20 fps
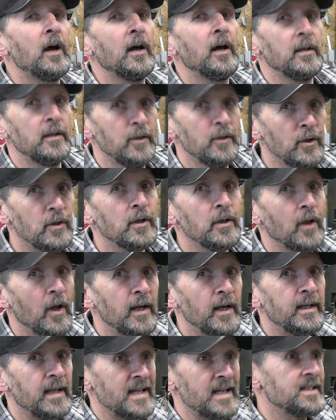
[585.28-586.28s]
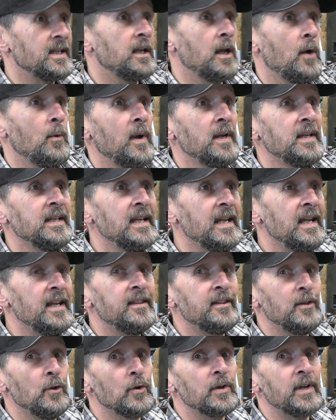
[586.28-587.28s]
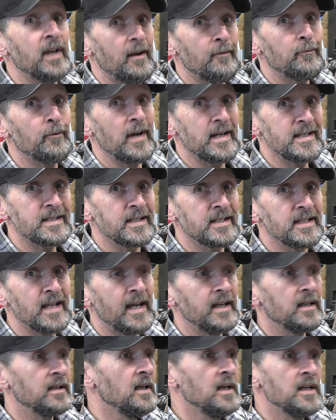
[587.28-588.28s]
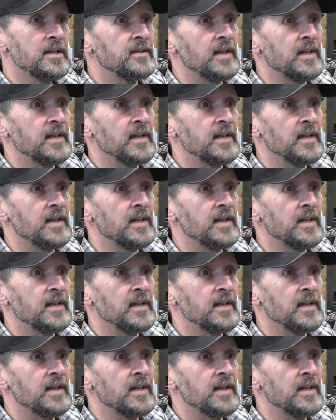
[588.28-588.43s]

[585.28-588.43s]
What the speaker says: and look like, as they go underneath your CAF Racer tank,